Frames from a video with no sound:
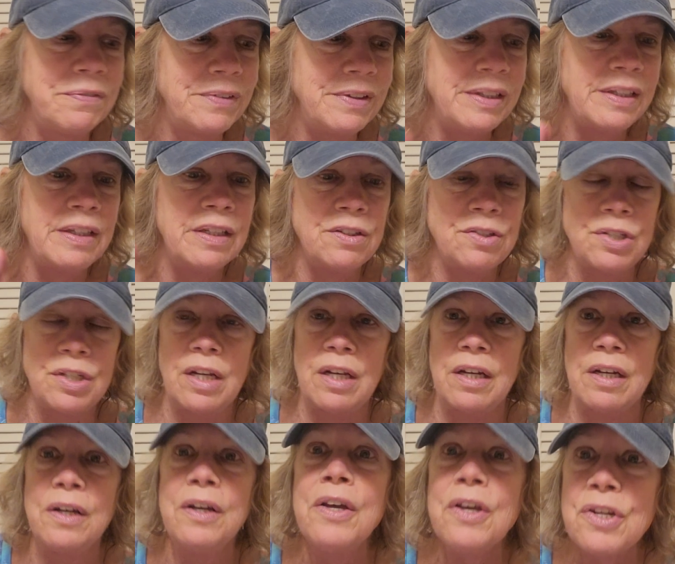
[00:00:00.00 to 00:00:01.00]
this
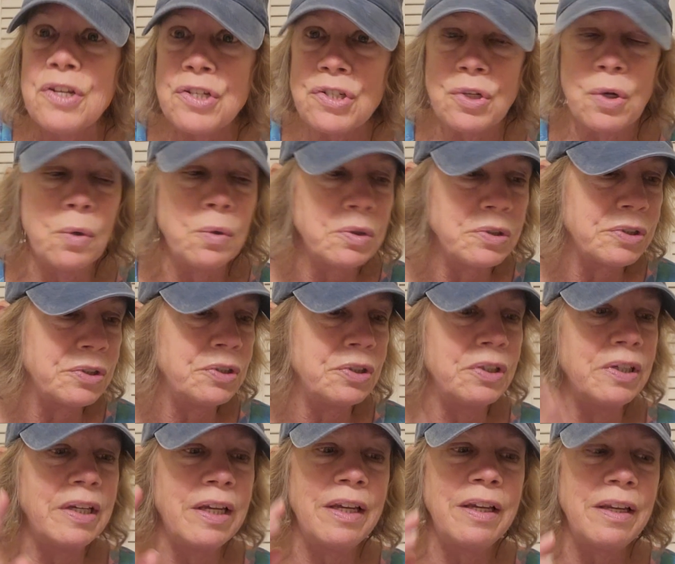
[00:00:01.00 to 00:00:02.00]
solar
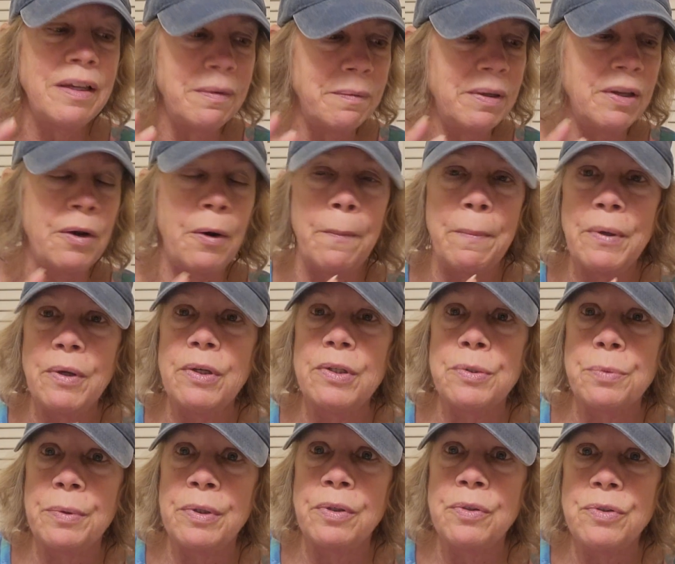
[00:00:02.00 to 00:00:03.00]
cooking, you know,
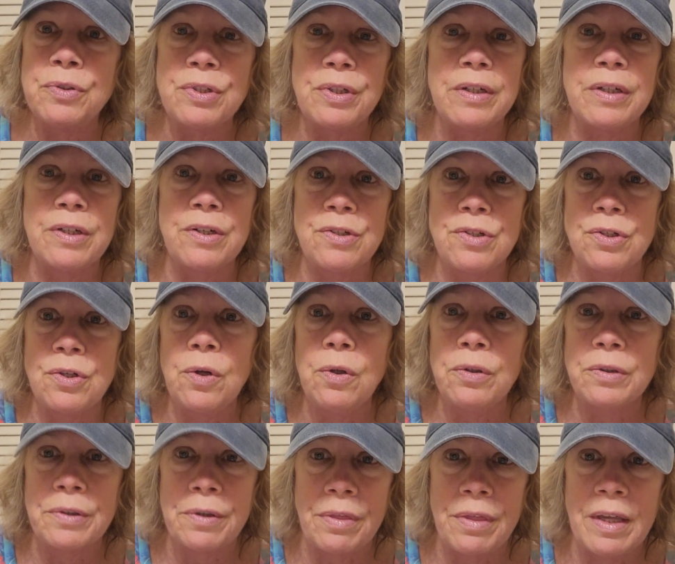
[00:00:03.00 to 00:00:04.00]
because we use our
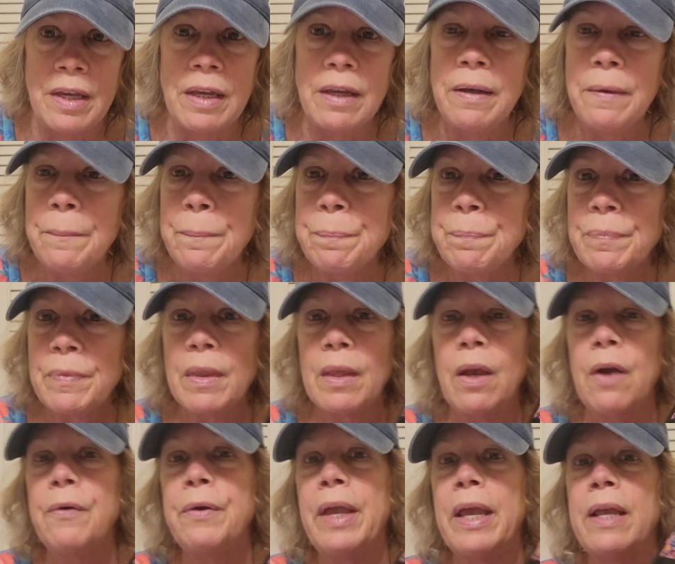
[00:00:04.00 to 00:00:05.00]
solar thing.
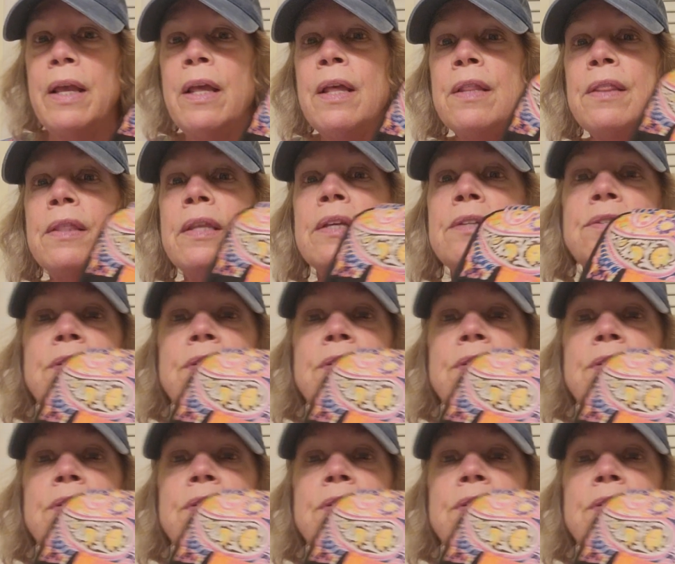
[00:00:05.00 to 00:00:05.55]
Okay, this